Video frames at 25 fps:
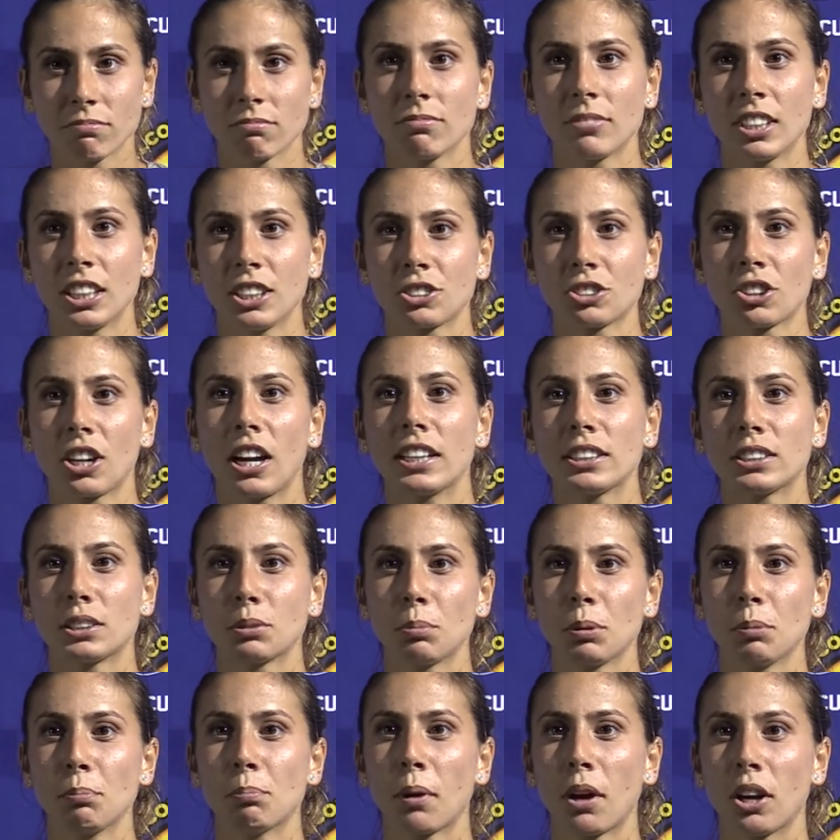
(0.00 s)
they tried to
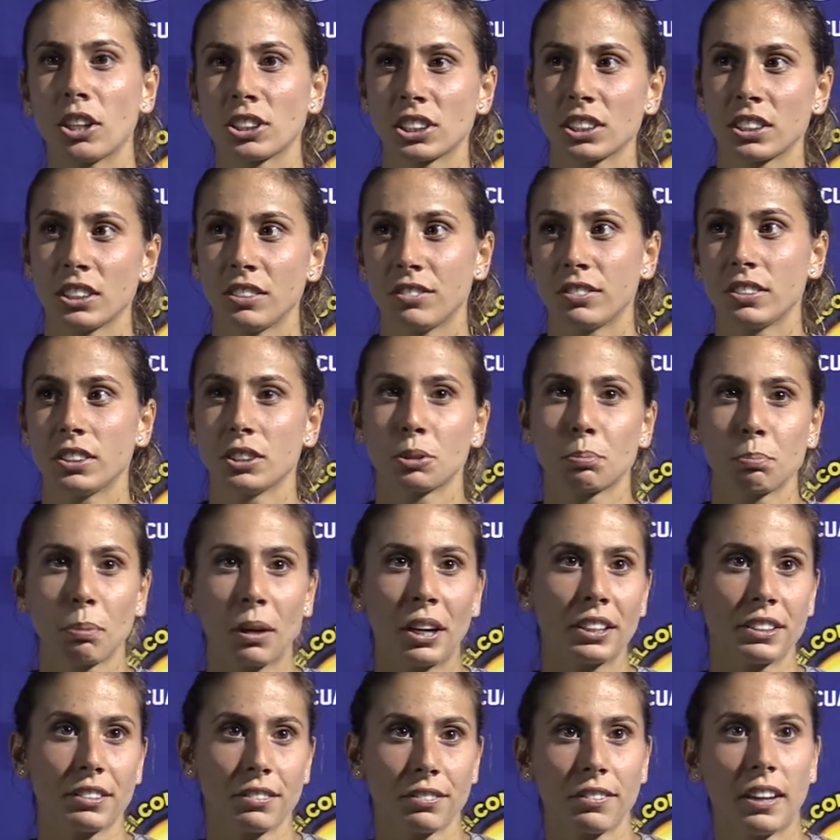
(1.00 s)
be positive
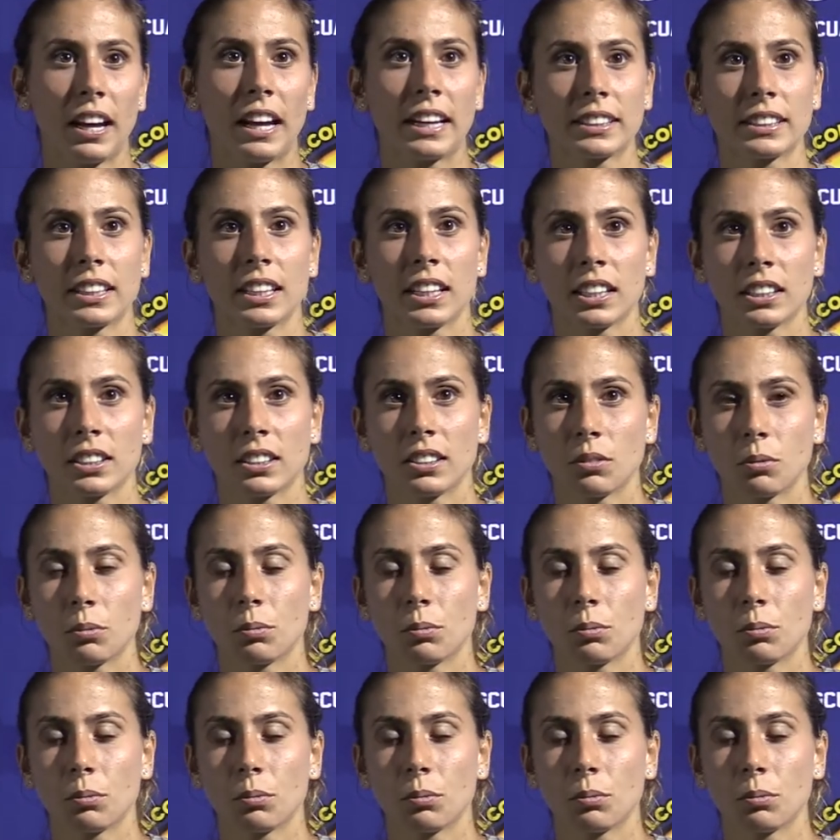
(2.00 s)
despite the fact that